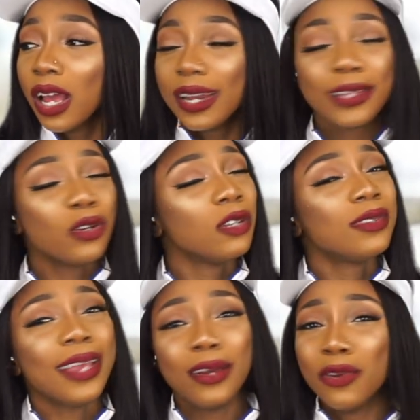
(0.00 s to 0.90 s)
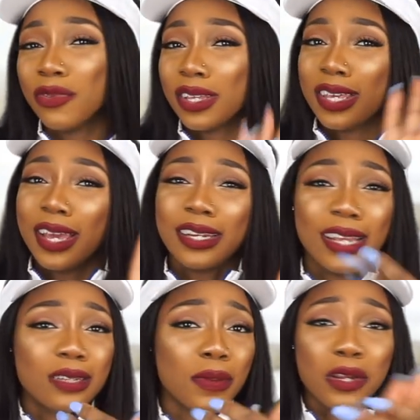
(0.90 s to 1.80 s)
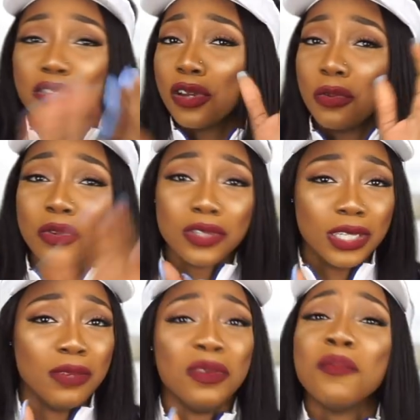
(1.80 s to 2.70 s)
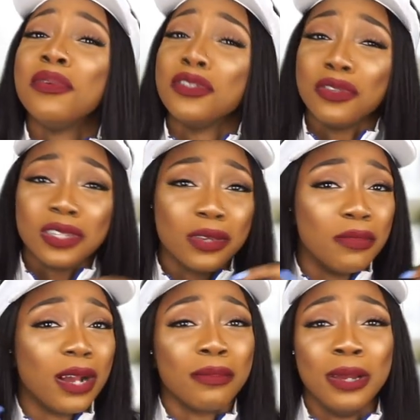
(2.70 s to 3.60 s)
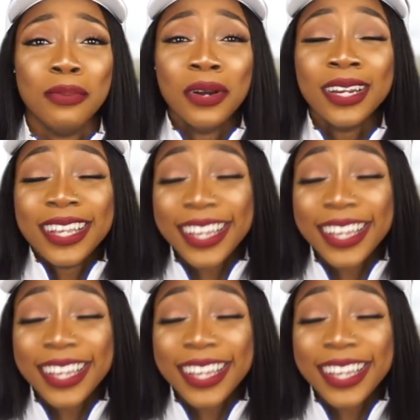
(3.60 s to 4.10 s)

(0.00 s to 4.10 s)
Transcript: I told him, see, I don't even care the explanation you want to give me. Please just give back my money.